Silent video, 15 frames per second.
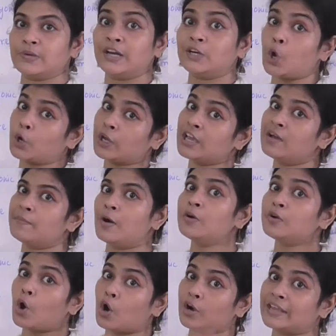We are talking
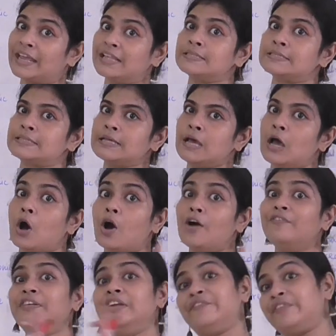about organs
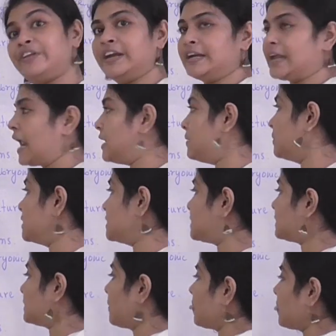of different
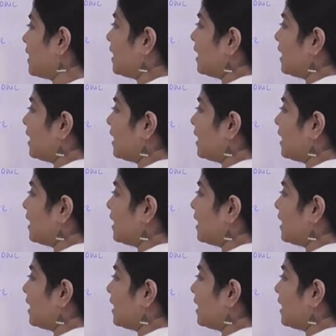animals,